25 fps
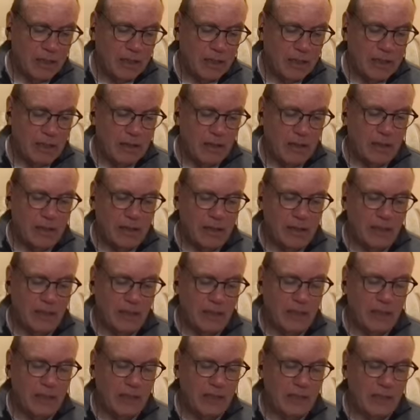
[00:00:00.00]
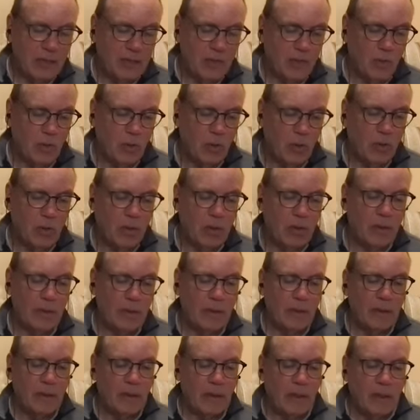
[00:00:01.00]
And so, again, this is more
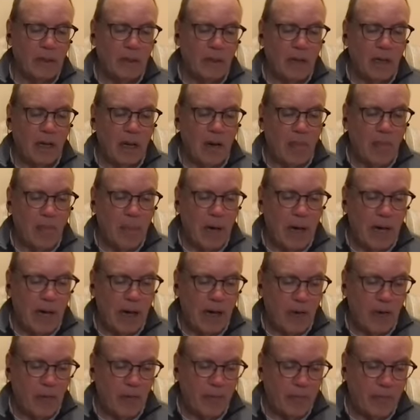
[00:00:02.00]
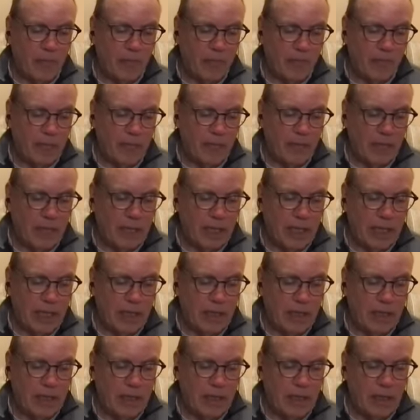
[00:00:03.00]
about the
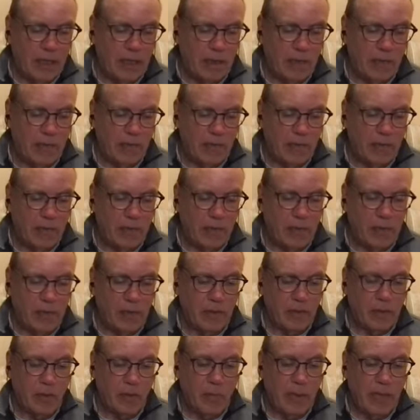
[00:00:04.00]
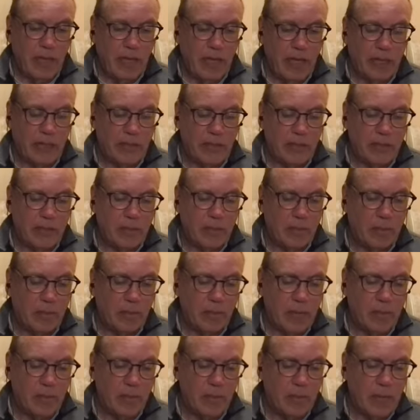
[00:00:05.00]
idea of, of a balanced
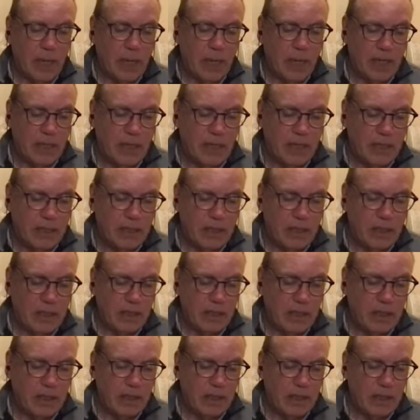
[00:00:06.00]
mind state.